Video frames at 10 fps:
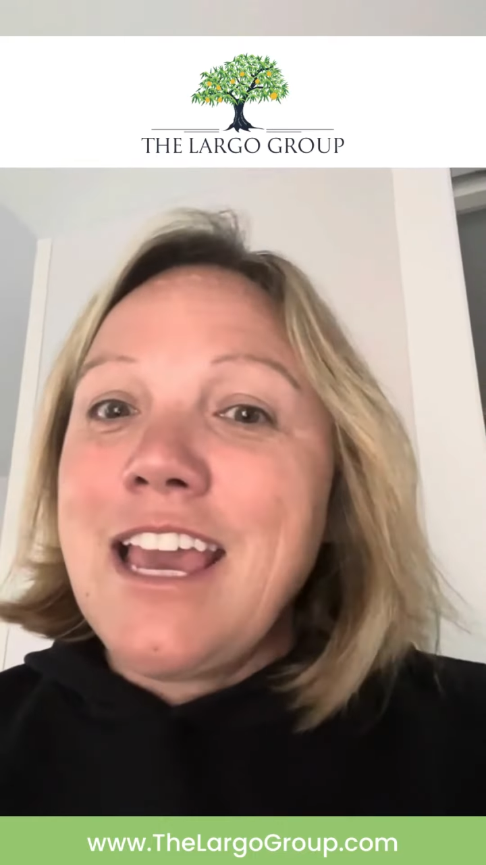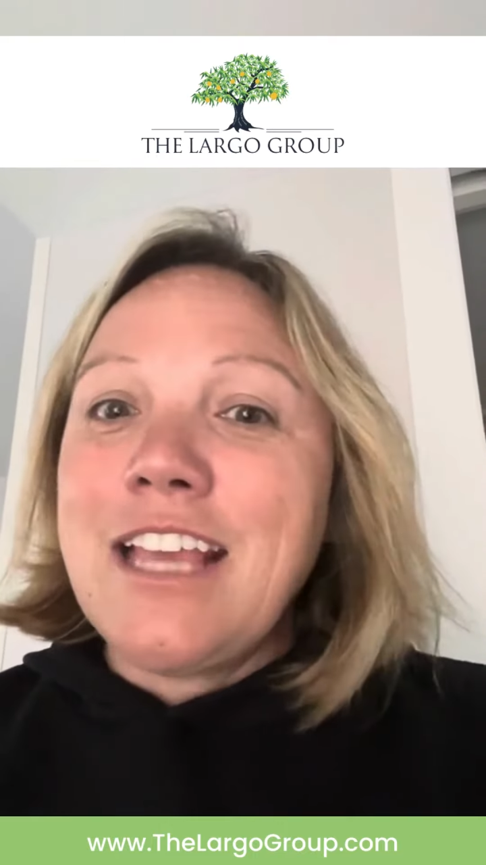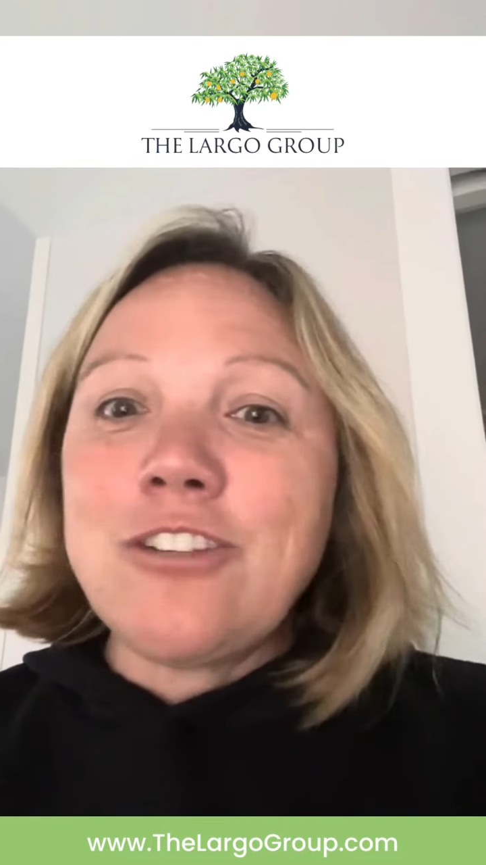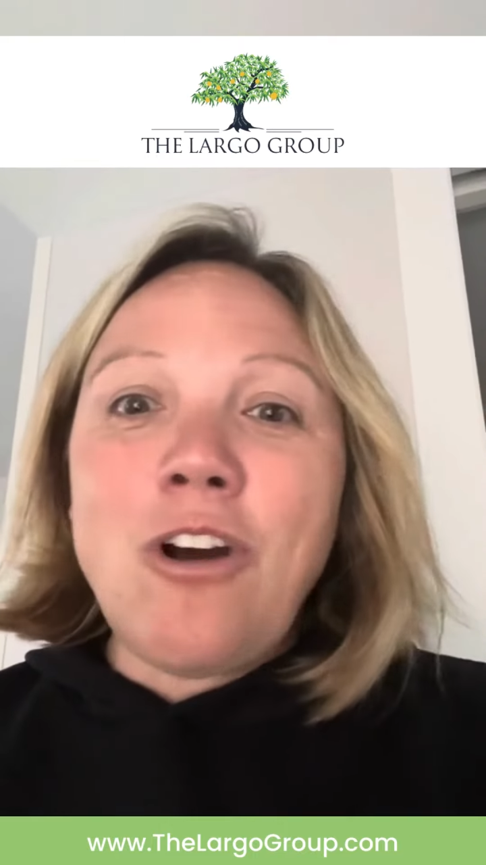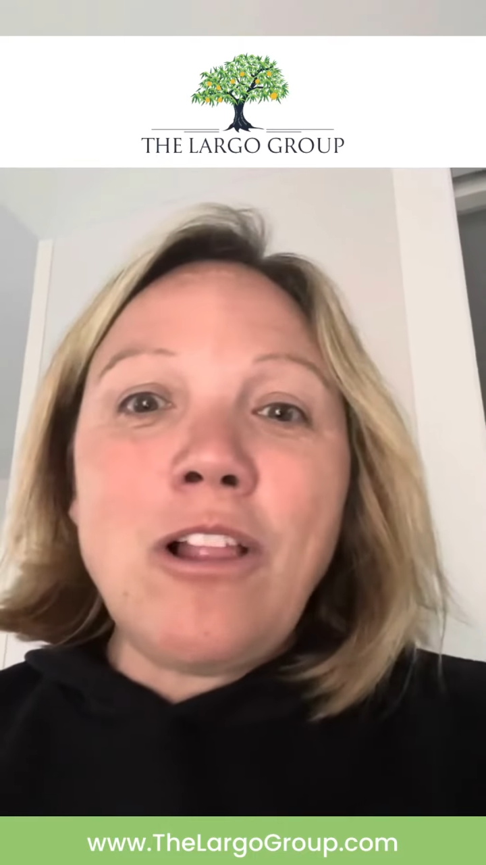
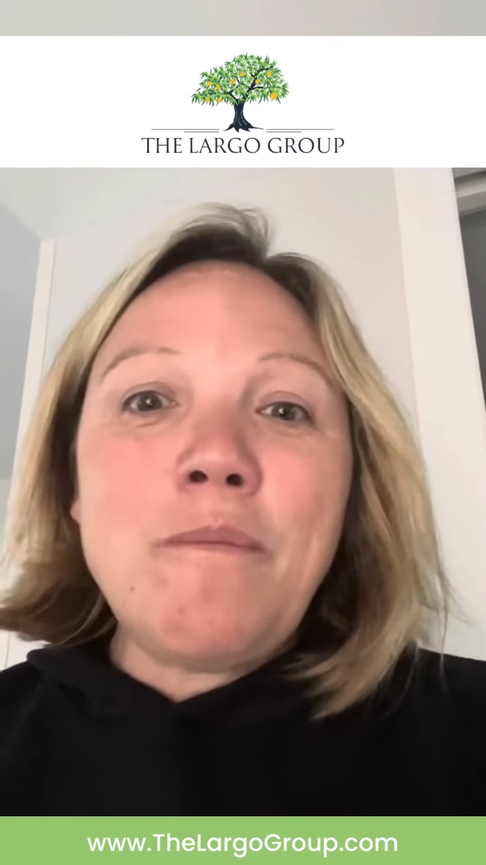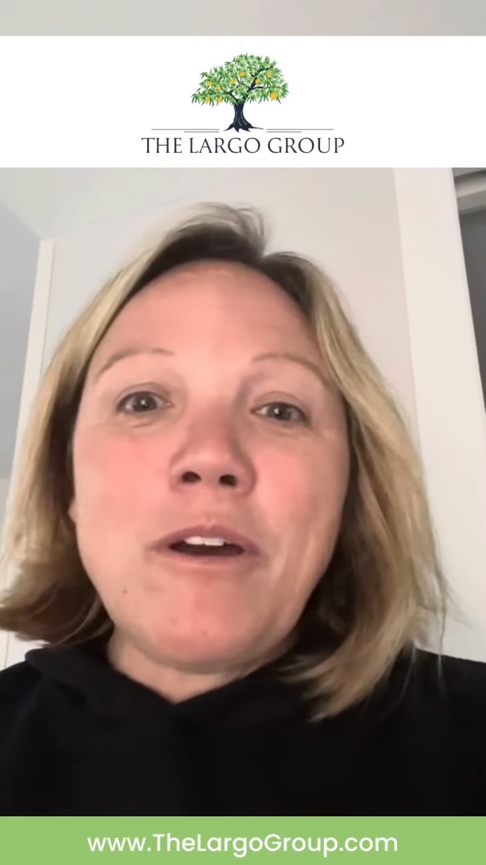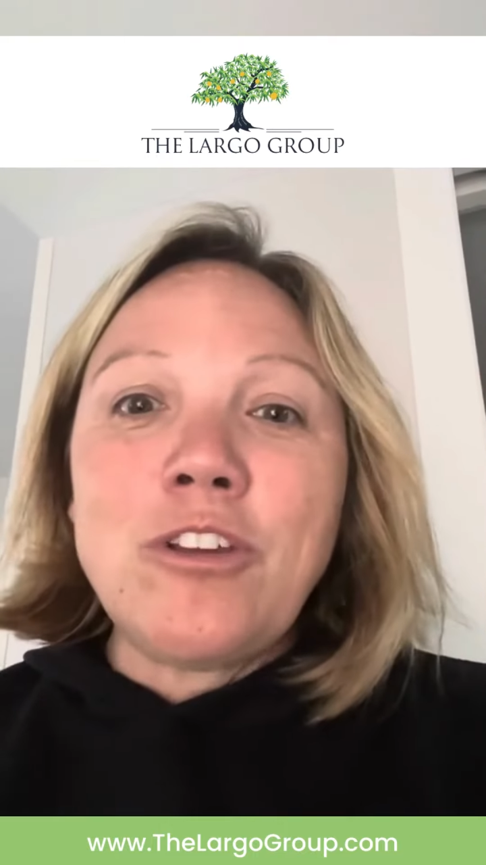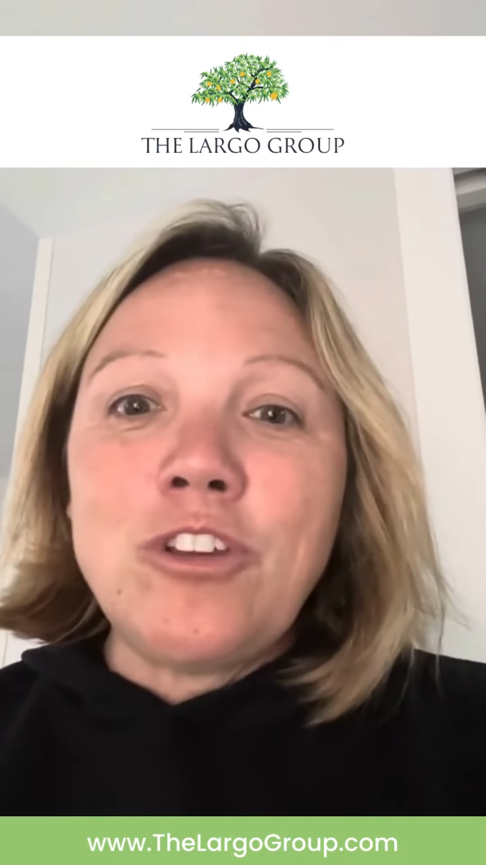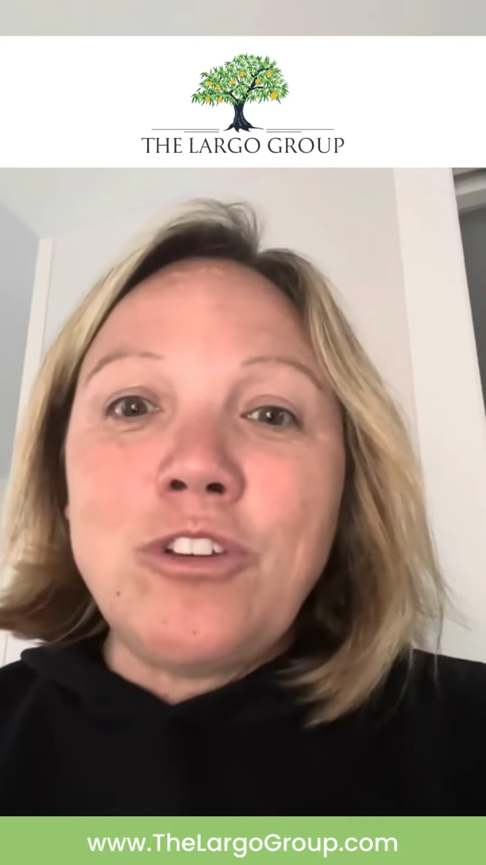It's all
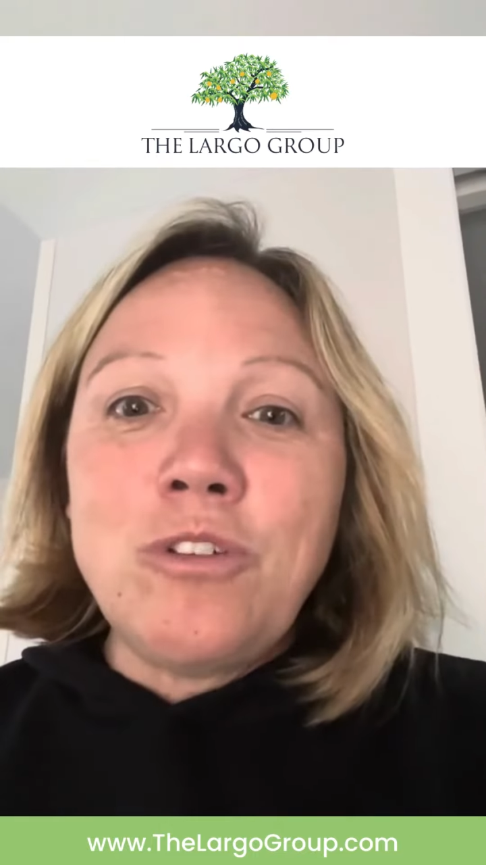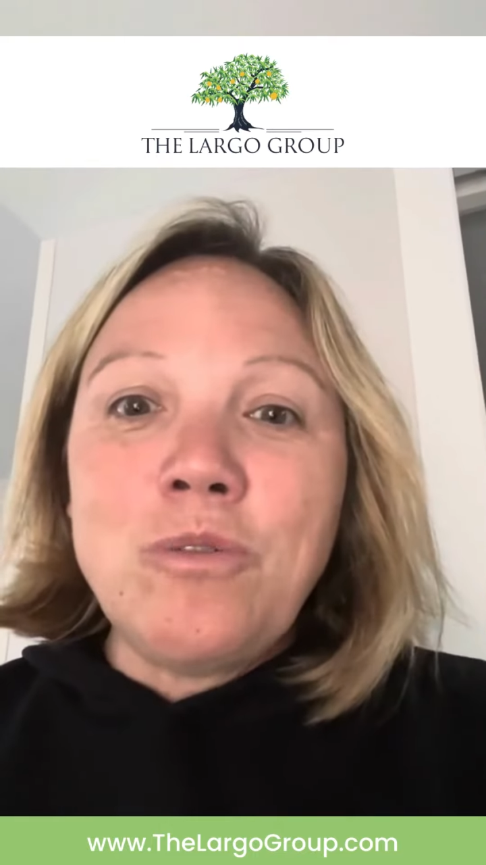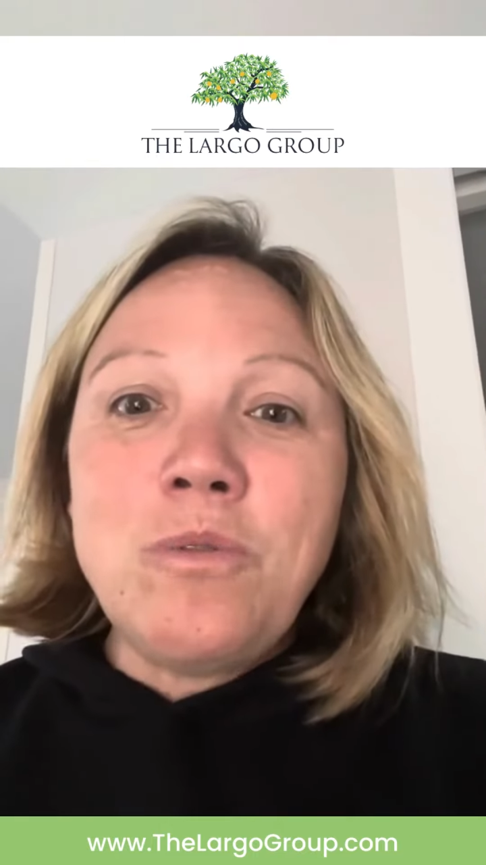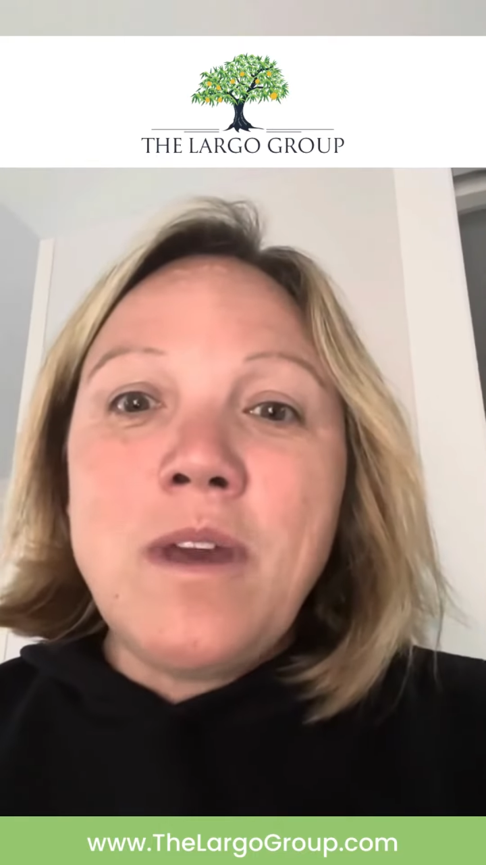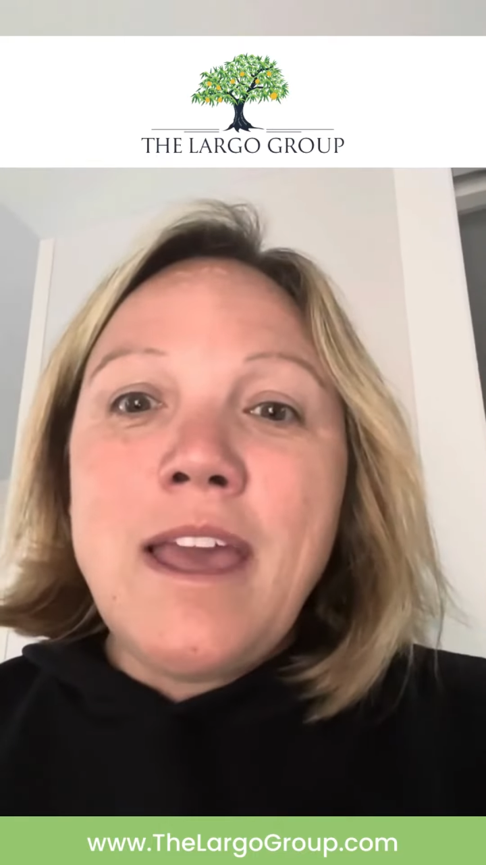about
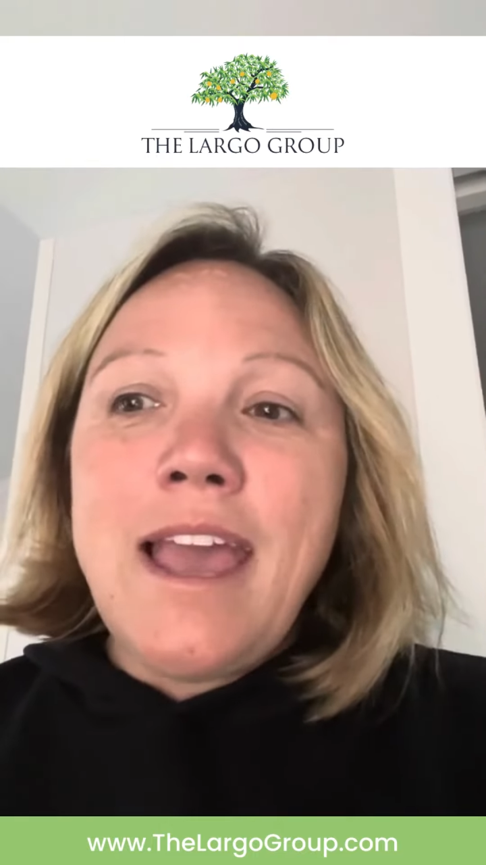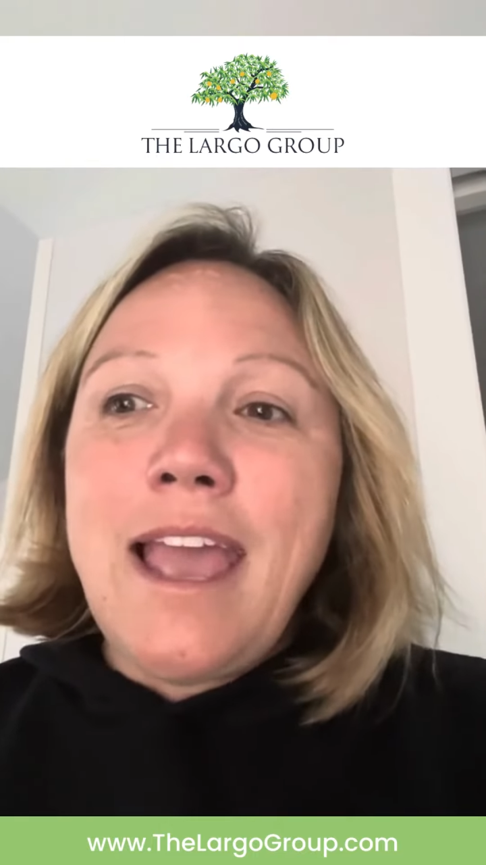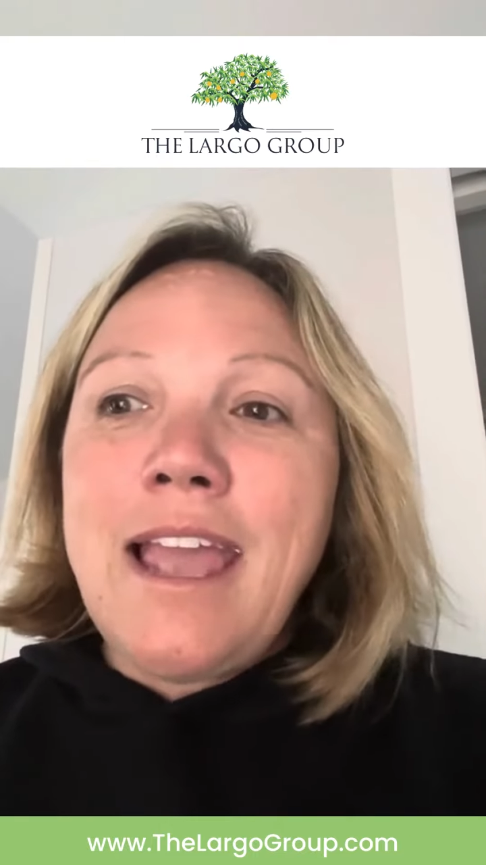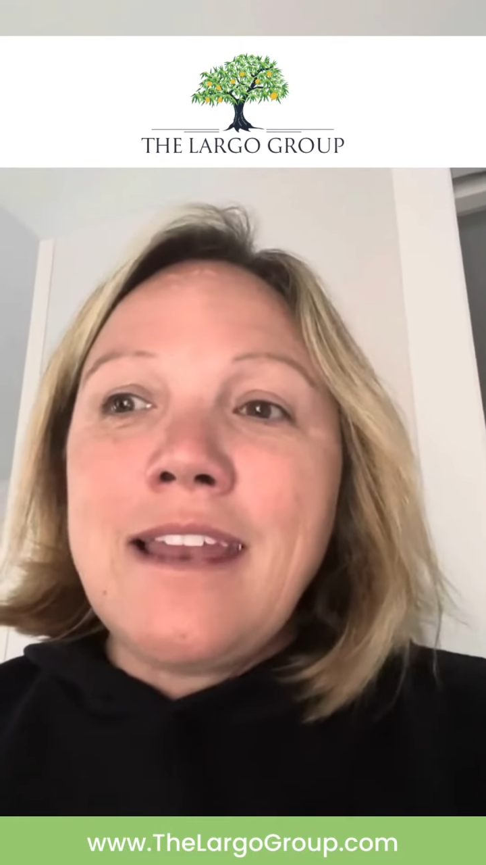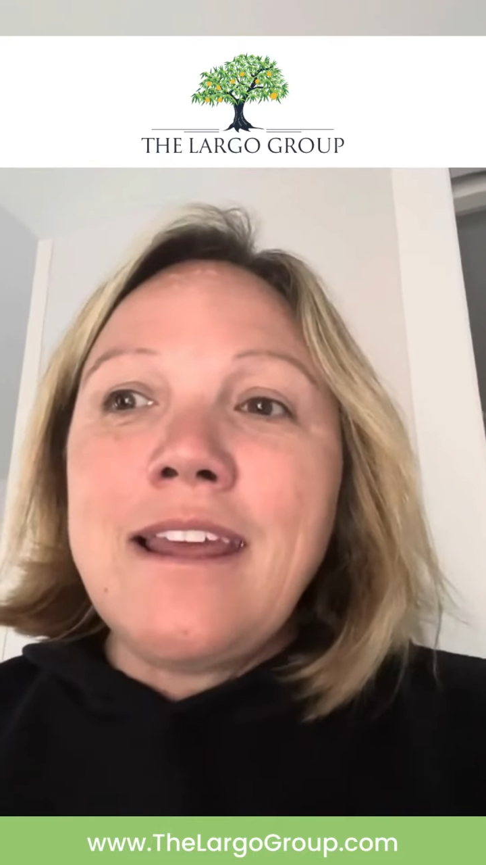you
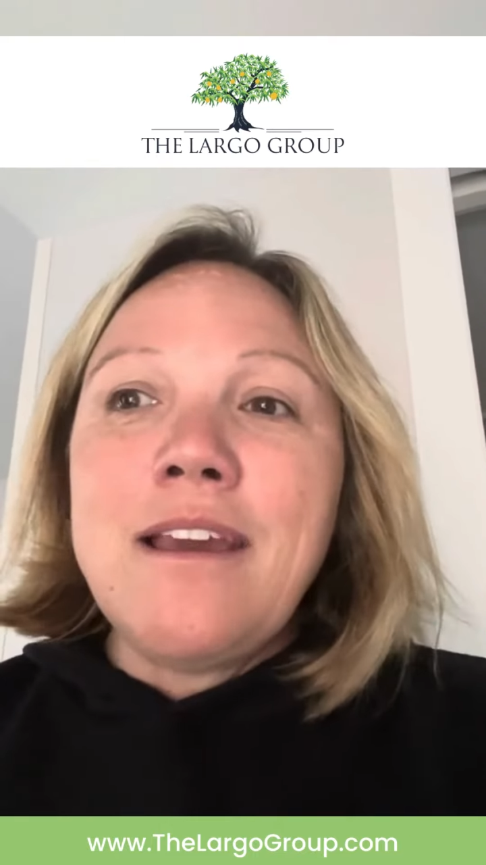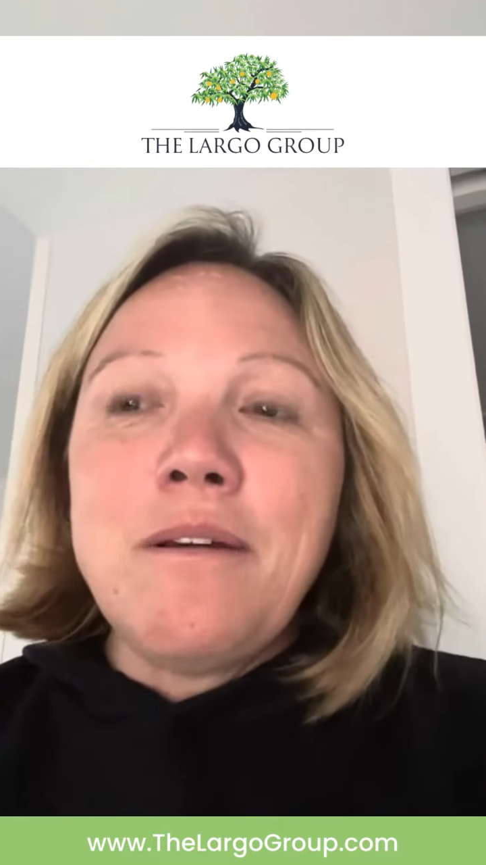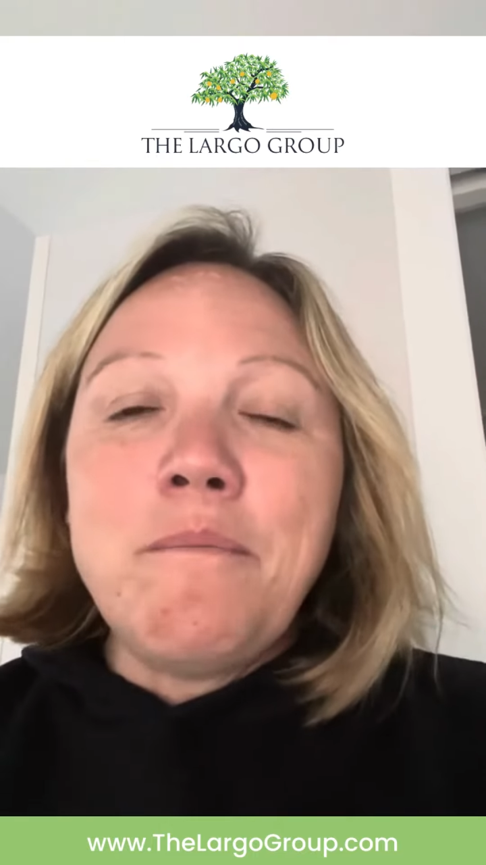and